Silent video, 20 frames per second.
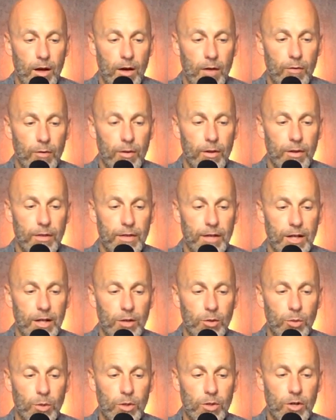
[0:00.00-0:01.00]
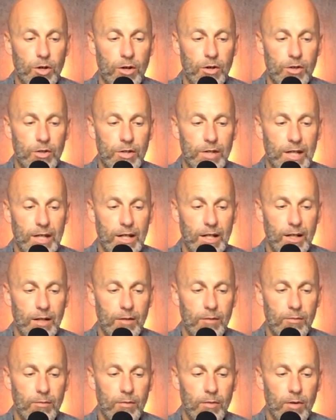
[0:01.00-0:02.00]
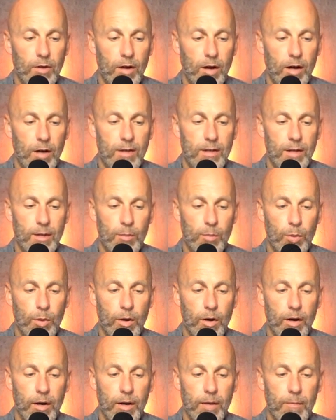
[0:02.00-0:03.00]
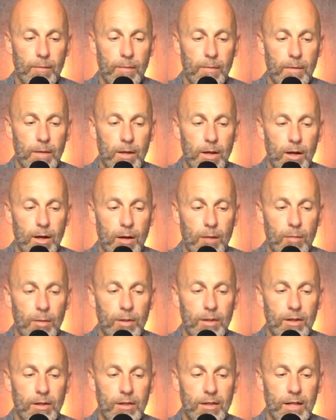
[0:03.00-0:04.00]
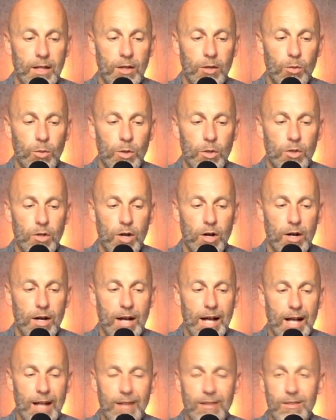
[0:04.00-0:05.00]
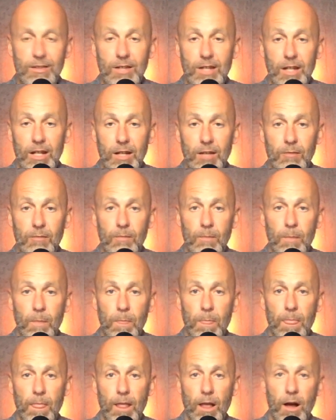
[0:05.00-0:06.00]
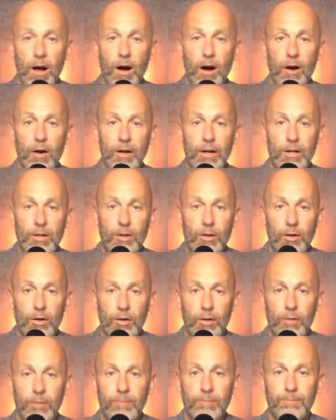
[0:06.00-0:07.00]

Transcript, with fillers: For the things which are seen are temporary, but the things which are not seen are eternal.